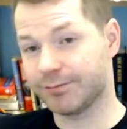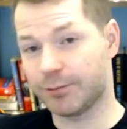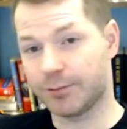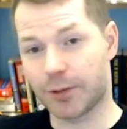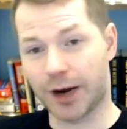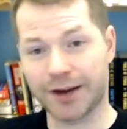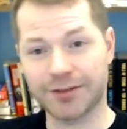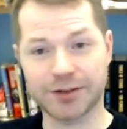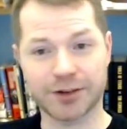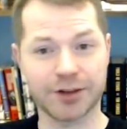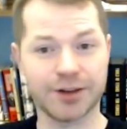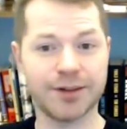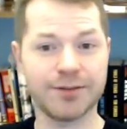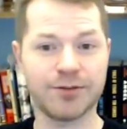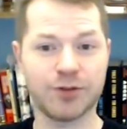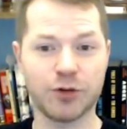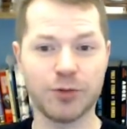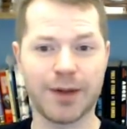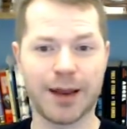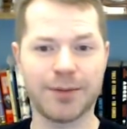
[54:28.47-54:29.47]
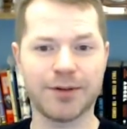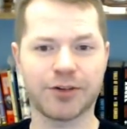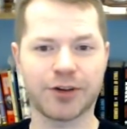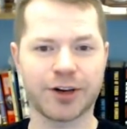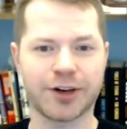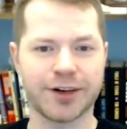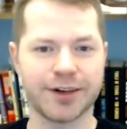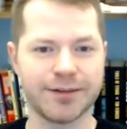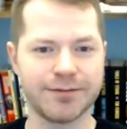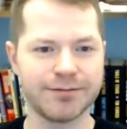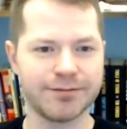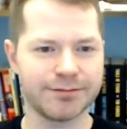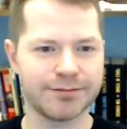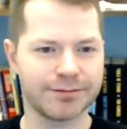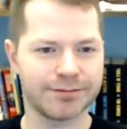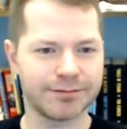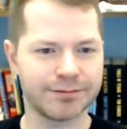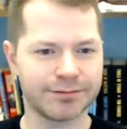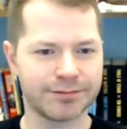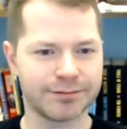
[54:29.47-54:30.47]
wife's good. Two babies are good.
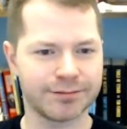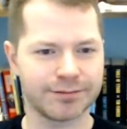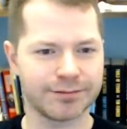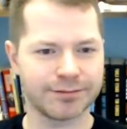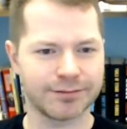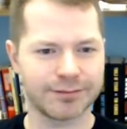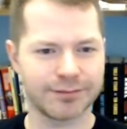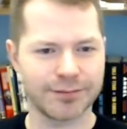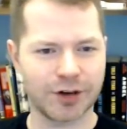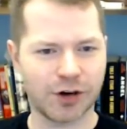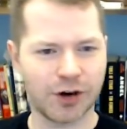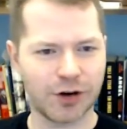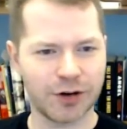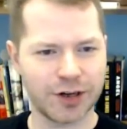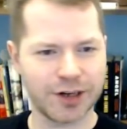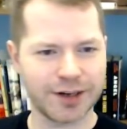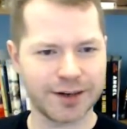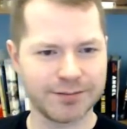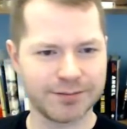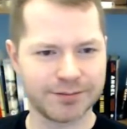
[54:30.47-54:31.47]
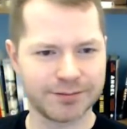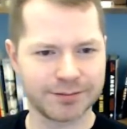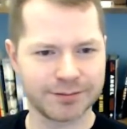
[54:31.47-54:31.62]
They're all good.